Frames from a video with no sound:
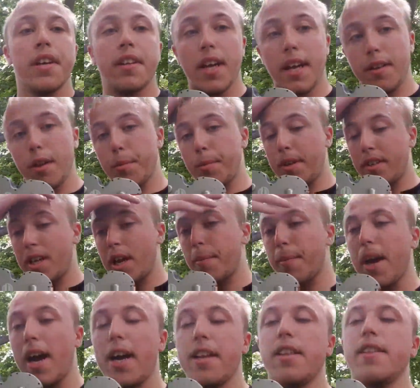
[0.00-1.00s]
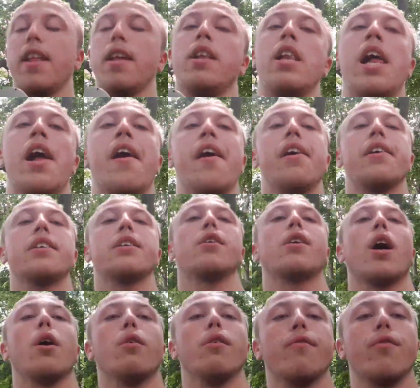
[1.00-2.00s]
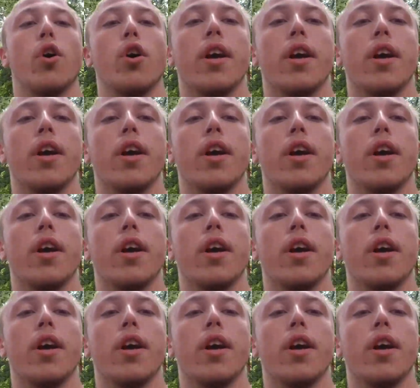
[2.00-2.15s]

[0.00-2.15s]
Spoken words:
And then there'll be a zip line and then I'll carry on